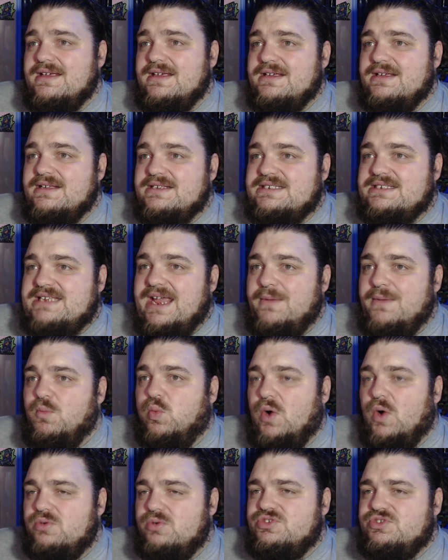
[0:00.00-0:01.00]
Sam
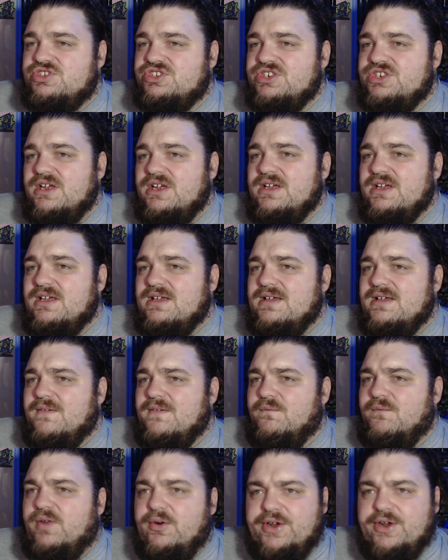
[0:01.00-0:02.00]
Walsh,
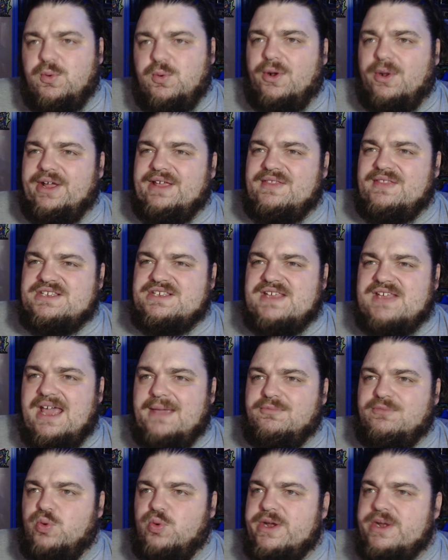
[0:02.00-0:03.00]
very quiet this
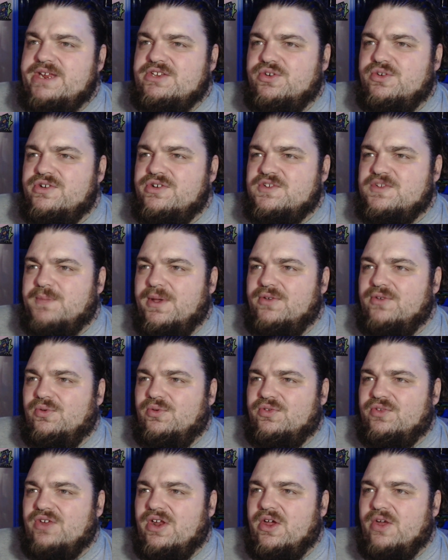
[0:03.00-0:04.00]
game. 22
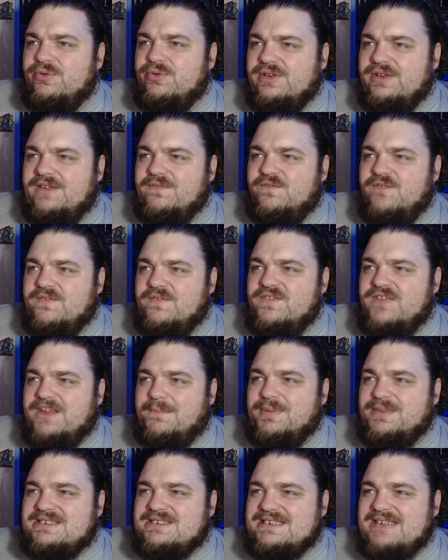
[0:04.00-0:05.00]
disposals at only
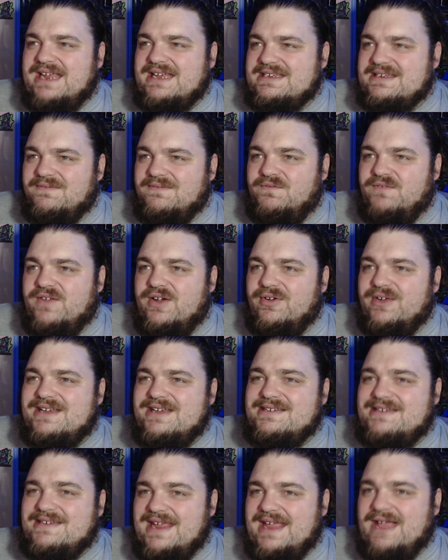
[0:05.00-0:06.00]
50%. Very
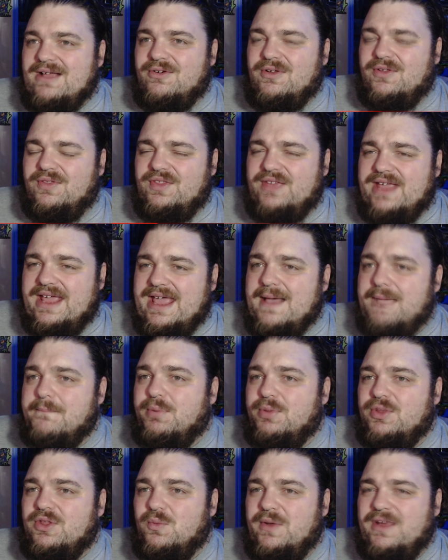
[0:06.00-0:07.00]
down on the
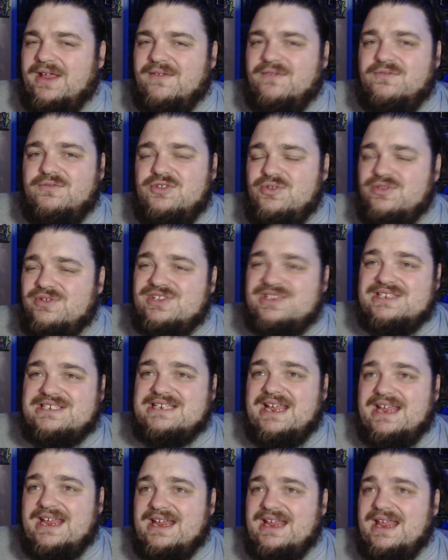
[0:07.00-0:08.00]
output that we are used to
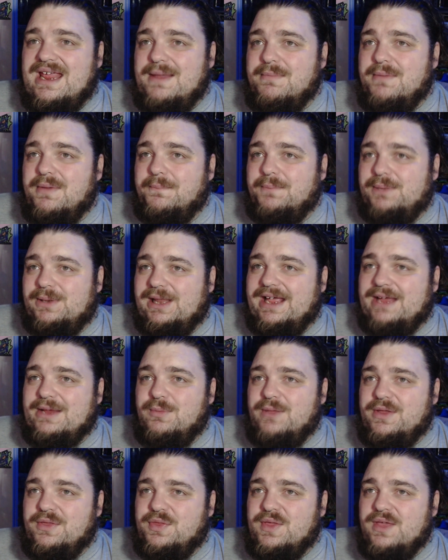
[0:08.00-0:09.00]
seeing him play
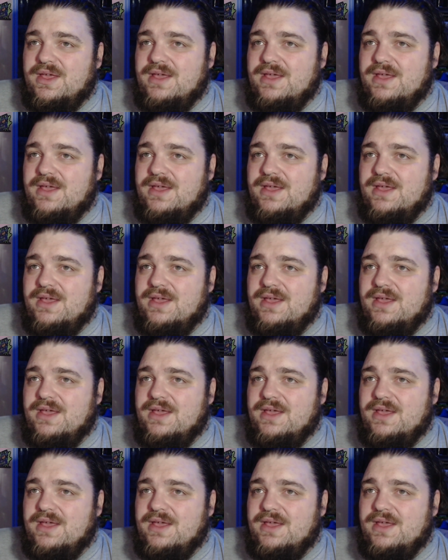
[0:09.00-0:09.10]
with.